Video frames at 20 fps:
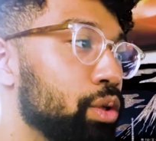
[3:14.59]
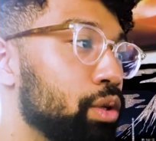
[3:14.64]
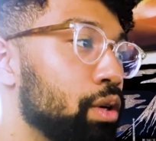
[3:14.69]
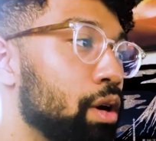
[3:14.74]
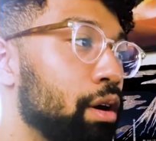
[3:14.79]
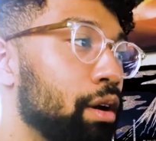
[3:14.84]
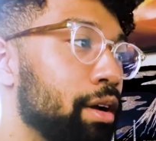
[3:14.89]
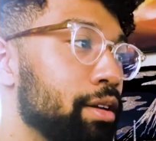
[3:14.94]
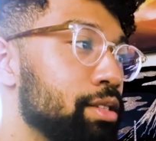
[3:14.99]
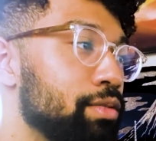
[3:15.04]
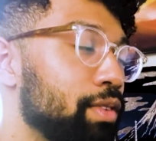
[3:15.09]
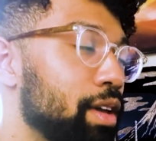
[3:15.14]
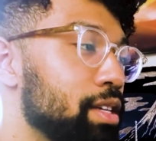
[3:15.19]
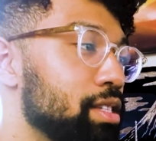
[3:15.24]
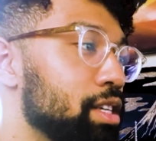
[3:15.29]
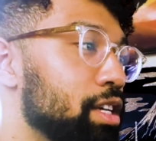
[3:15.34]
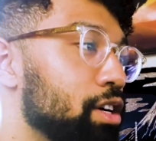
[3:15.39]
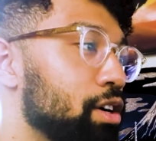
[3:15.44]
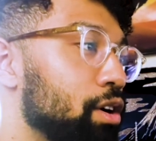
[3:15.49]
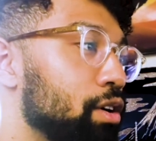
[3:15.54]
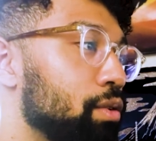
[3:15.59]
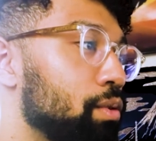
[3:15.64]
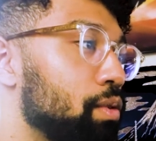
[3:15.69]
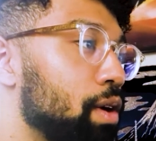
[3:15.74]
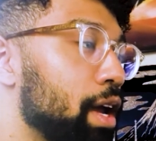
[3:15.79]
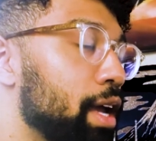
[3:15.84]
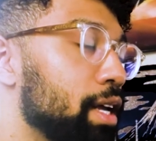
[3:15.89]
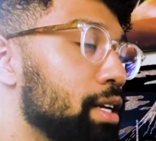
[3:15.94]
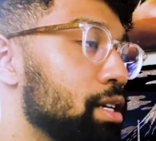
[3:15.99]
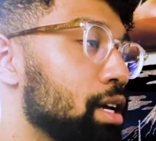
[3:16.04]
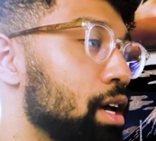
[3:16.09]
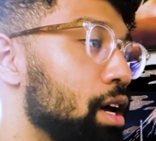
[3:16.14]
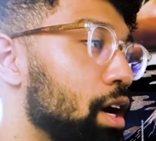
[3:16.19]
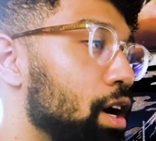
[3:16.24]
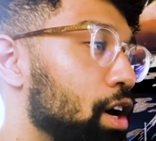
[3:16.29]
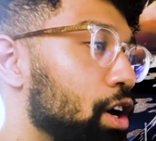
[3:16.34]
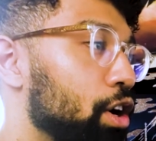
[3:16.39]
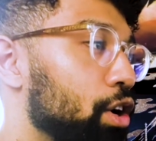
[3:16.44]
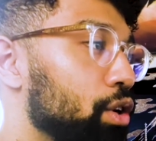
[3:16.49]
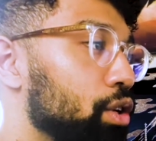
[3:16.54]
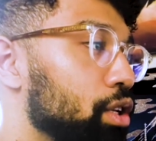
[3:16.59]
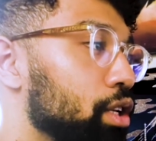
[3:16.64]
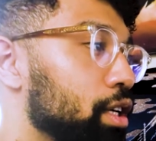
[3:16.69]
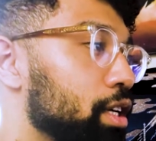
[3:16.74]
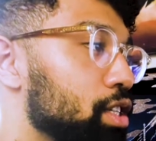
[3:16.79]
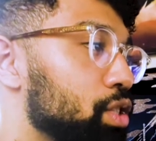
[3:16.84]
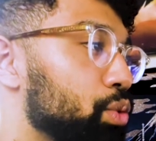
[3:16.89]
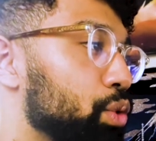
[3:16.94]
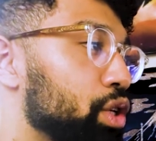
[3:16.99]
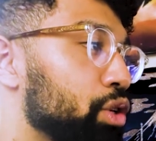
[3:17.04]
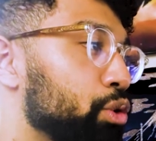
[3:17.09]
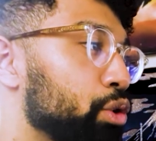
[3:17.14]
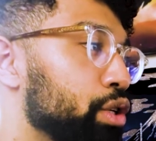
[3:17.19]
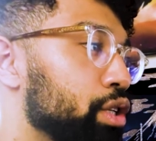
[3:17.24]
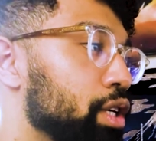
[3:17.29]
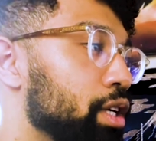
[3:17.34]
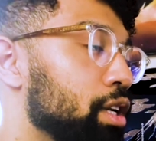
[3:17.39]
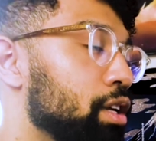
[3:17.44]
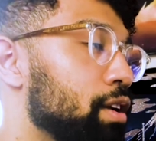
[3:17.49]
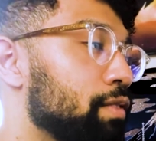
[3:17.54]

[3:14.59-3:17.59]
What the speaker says: Lucaran's face here on right, her look is really good.